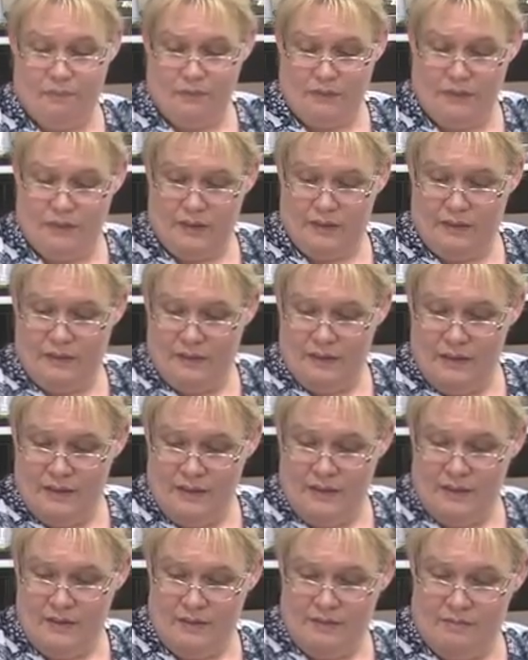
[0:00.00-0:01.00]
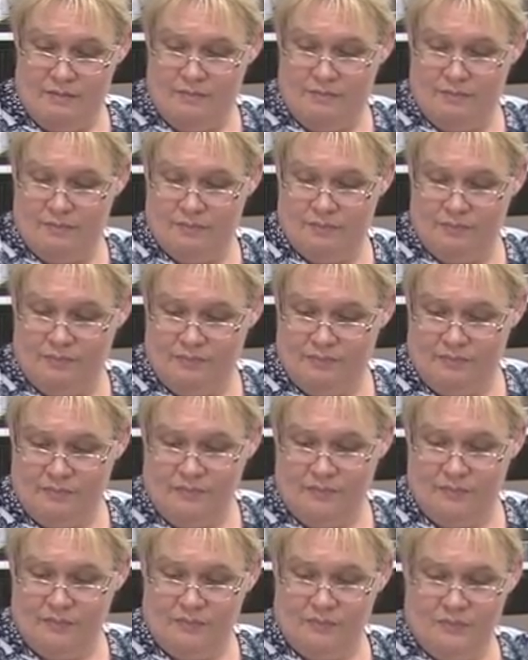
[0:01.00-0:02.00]

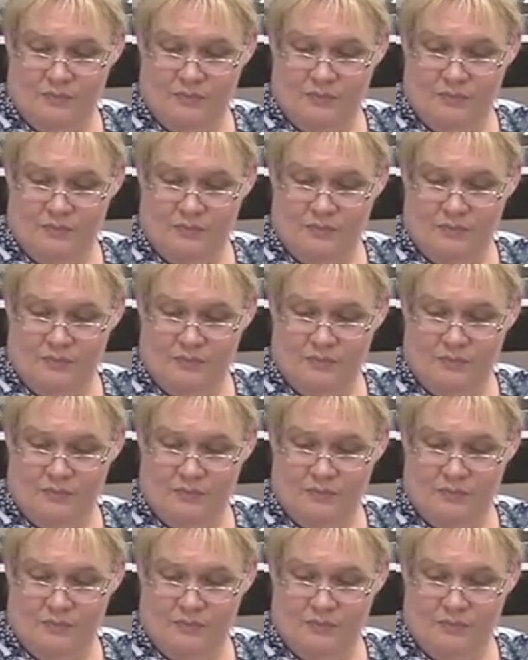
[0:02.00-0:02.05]
[no speech]